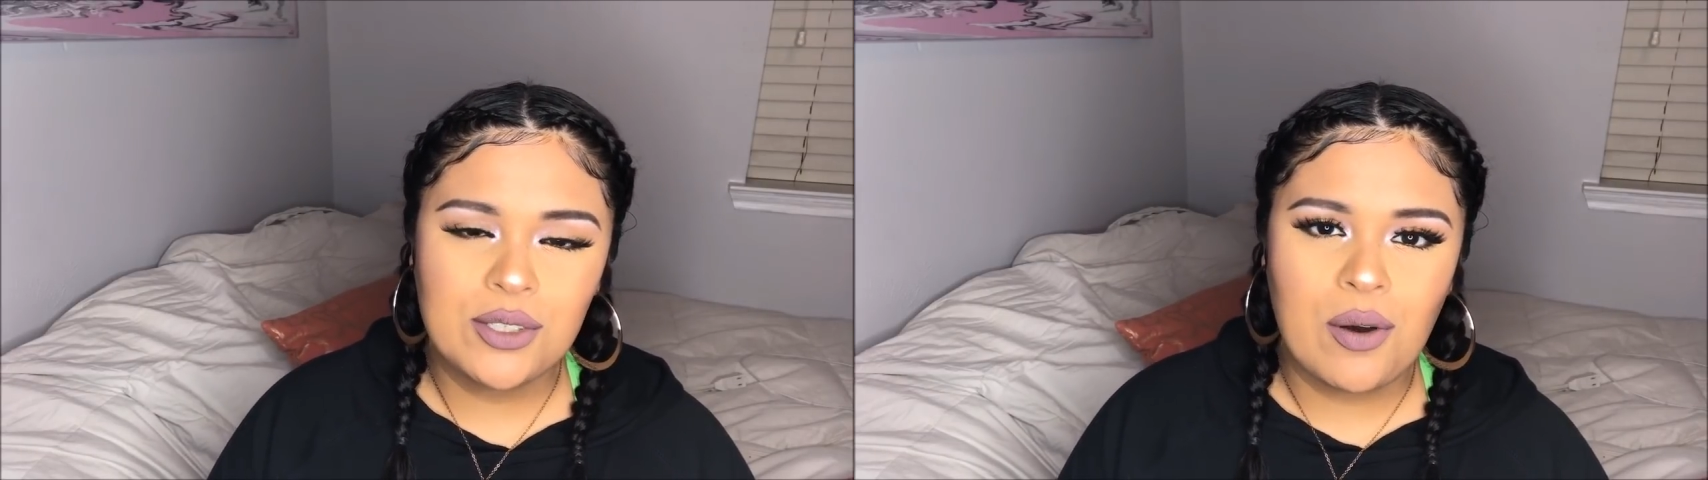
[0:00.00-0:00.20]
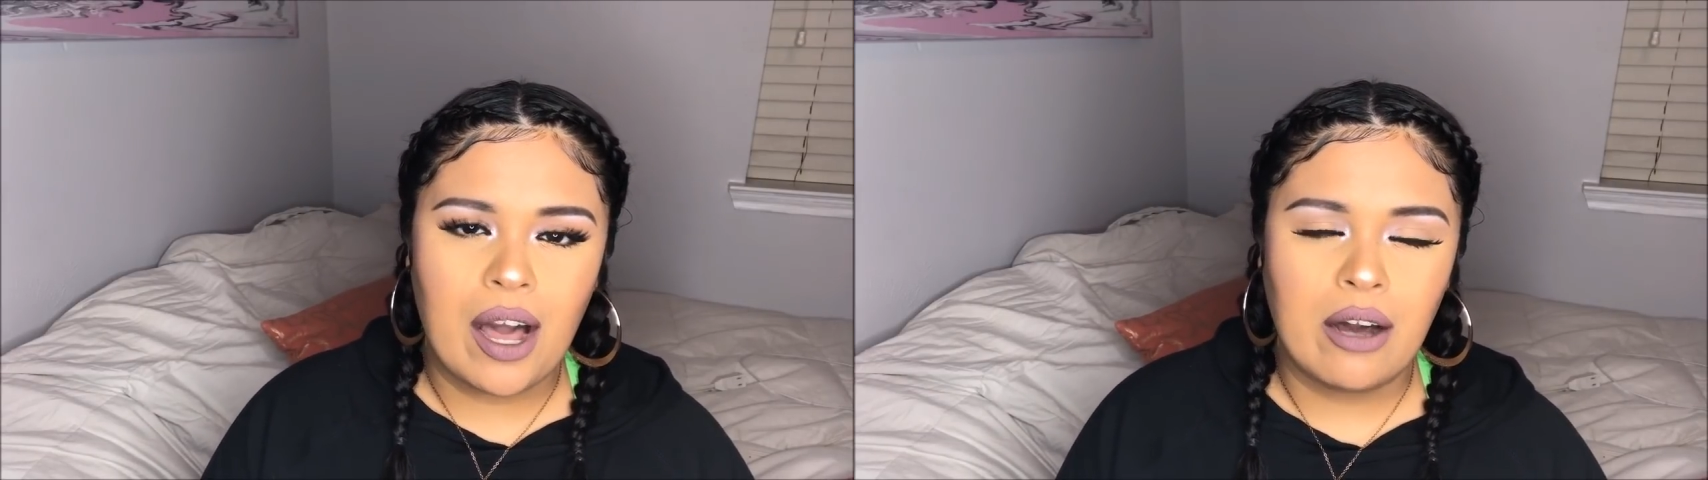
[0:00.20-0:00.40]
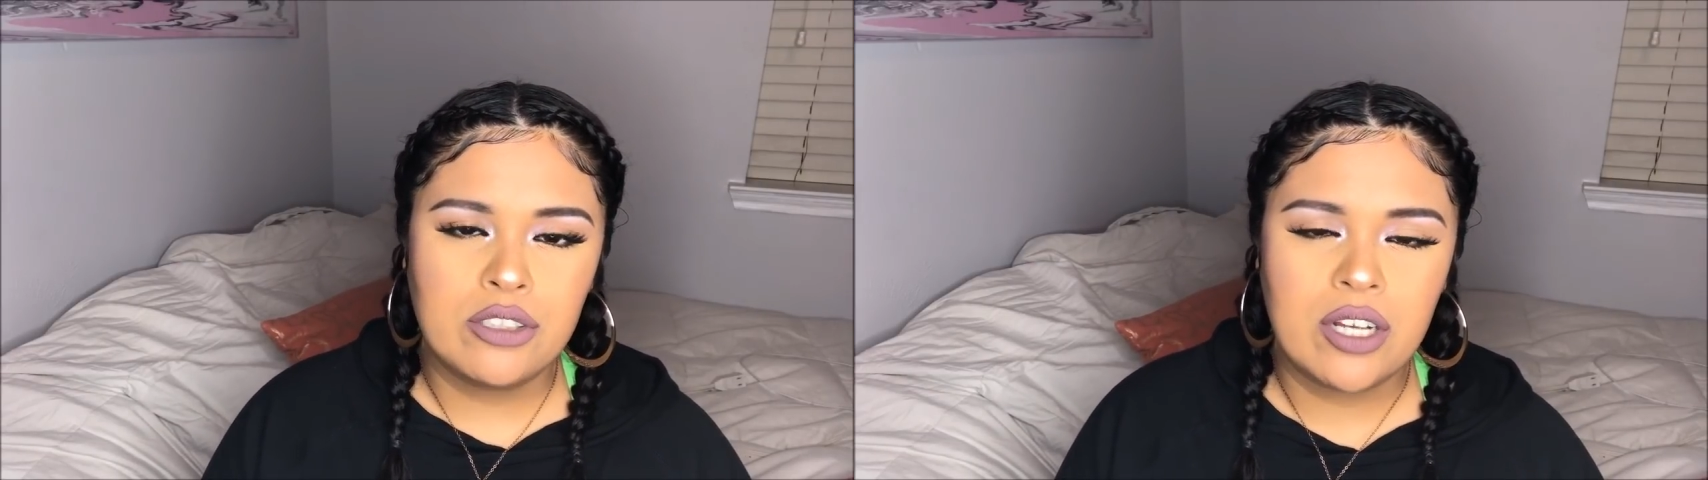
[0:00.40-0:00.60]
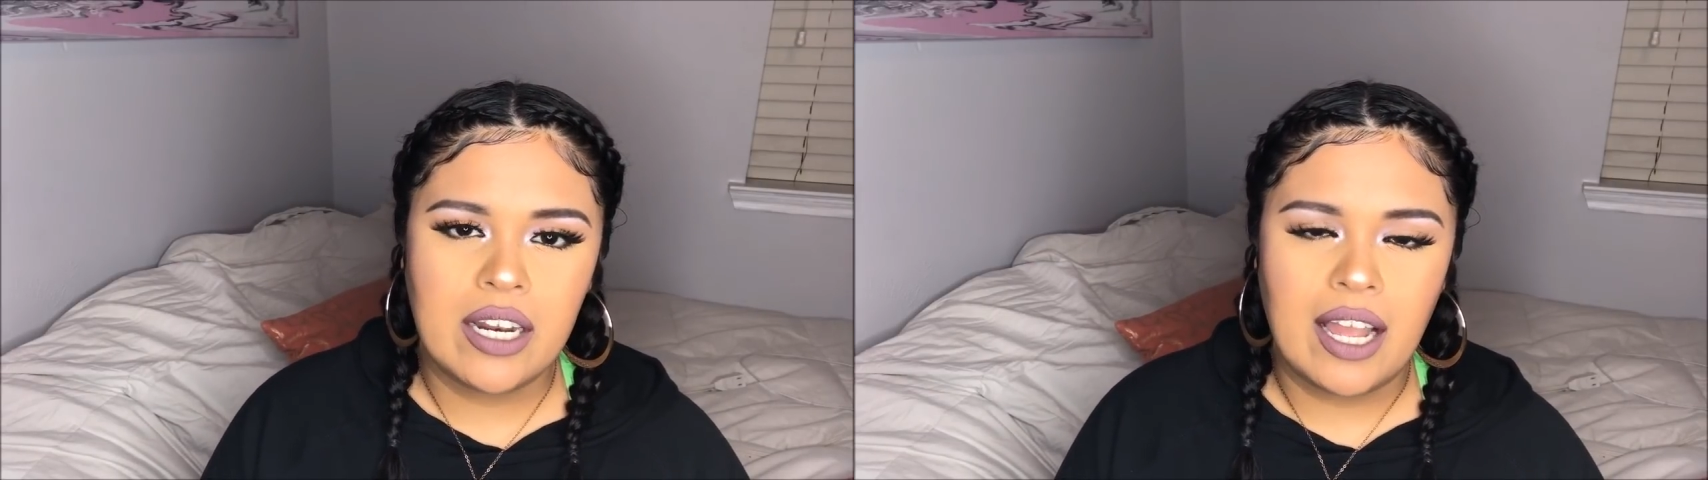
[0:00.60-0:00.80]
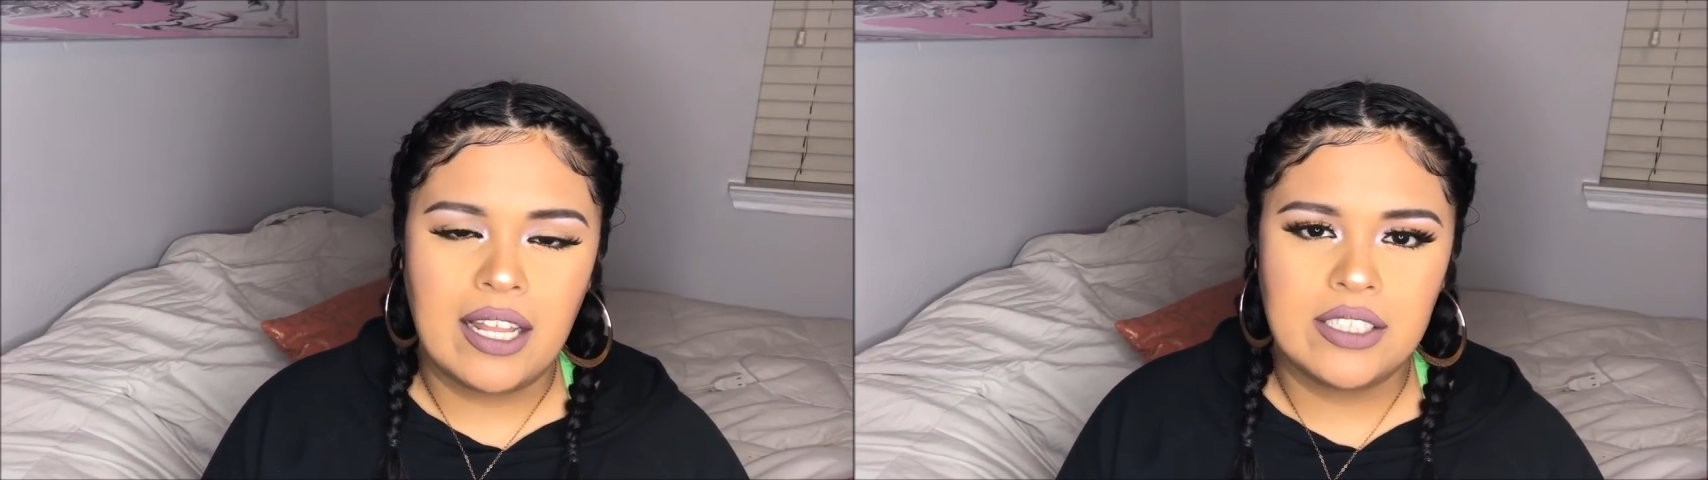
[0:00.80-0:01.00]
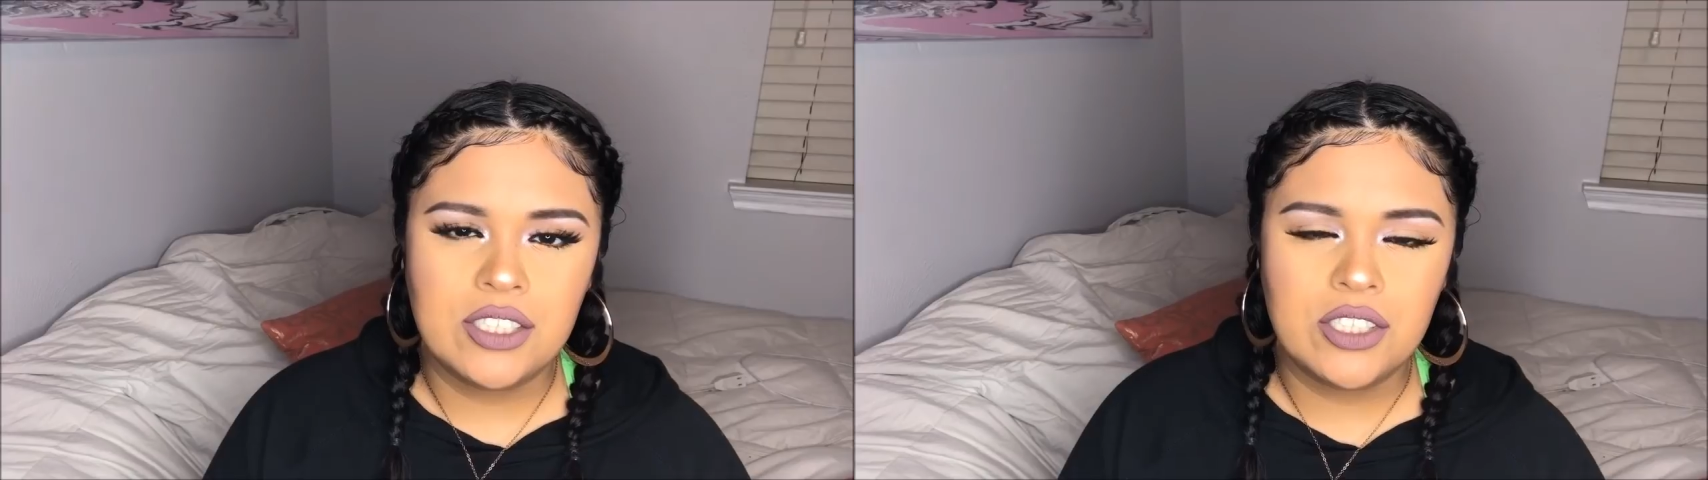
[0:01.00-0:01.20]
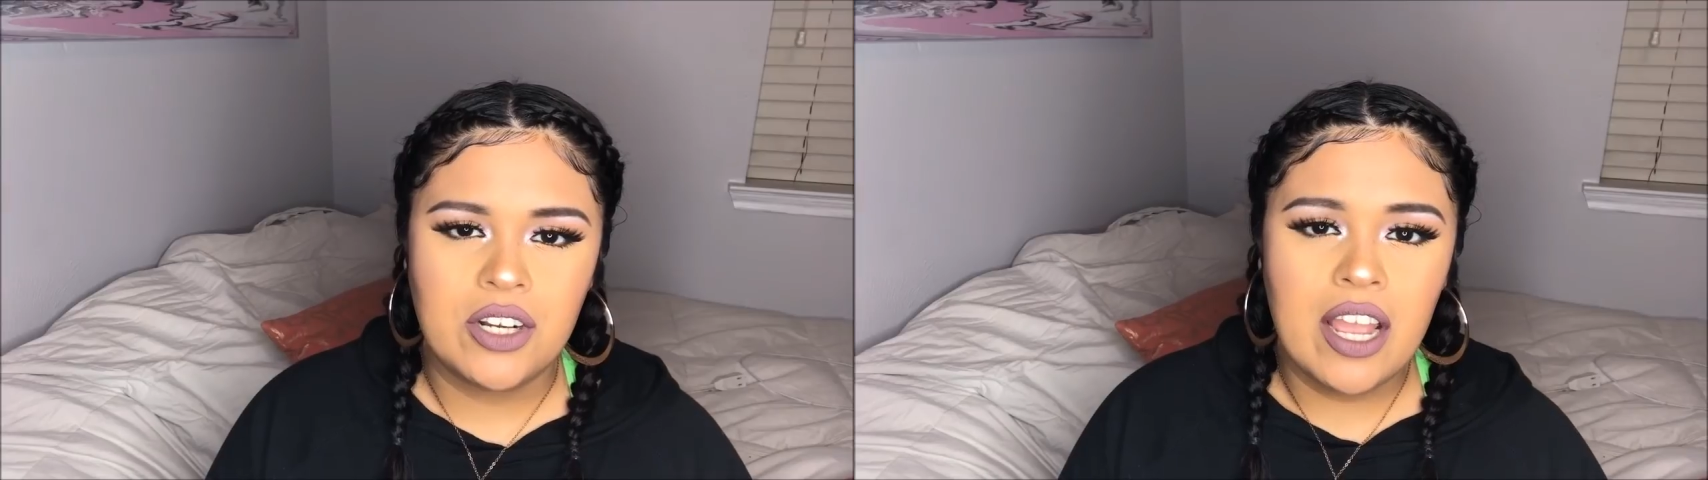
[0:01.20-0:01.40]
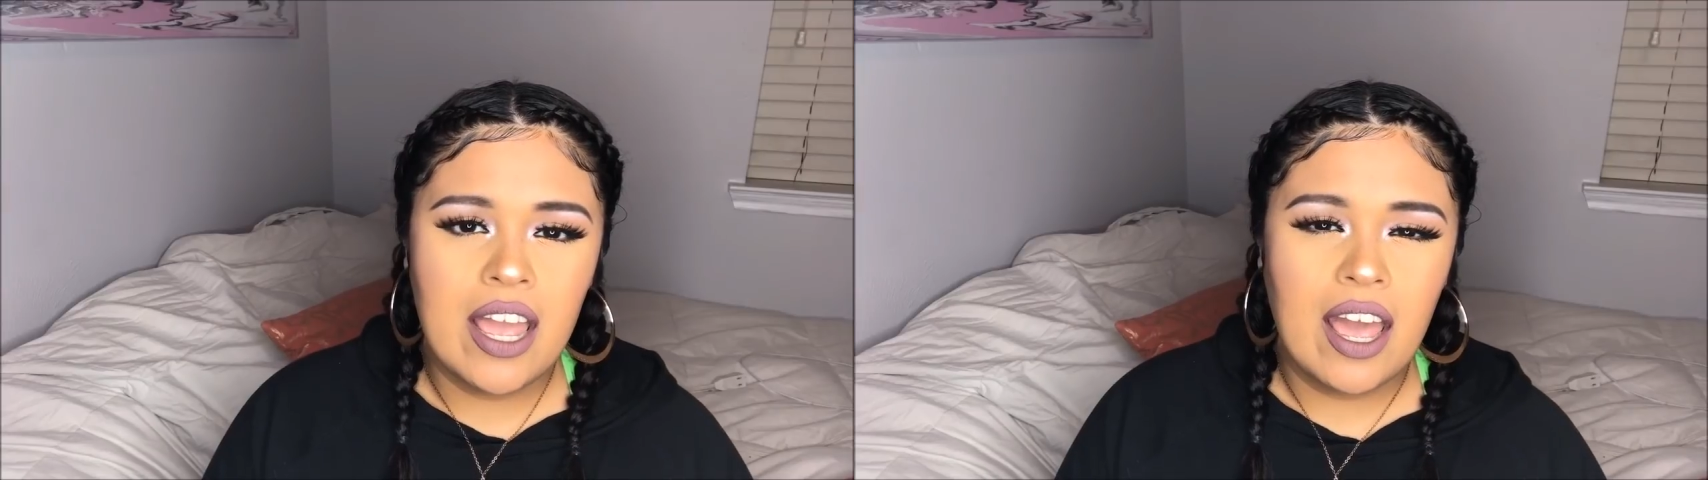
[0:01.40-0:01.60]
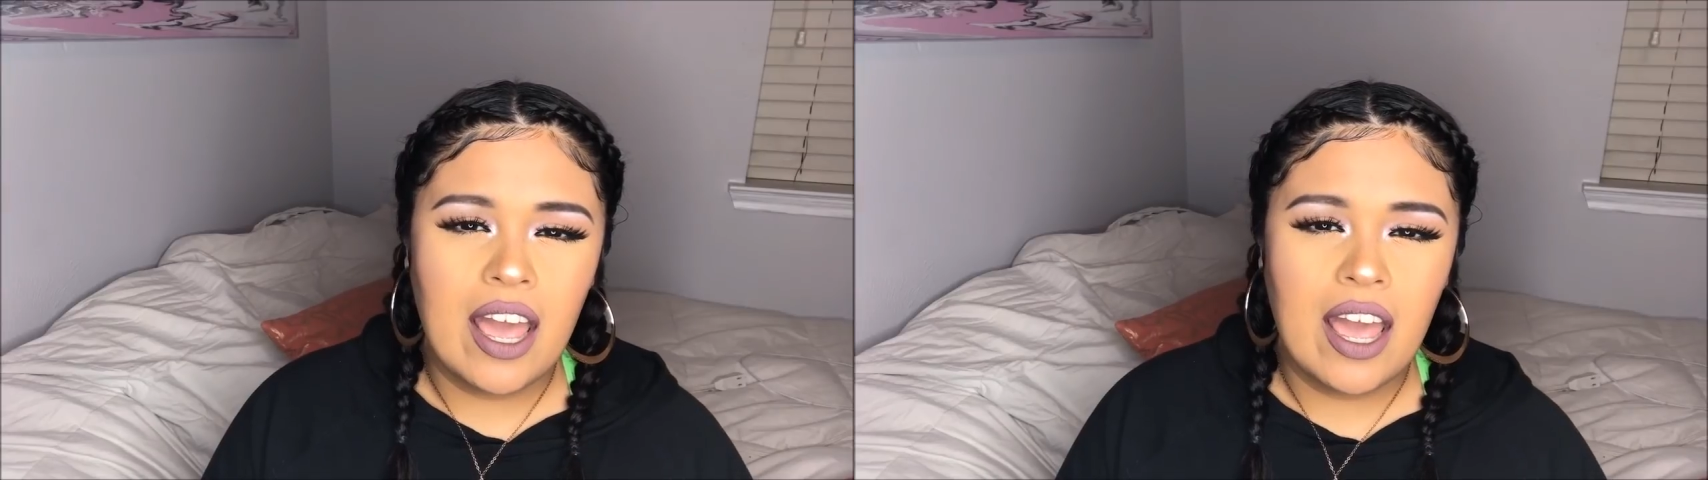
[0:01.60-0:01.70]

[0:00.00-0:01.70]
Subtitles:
So I'll try to answer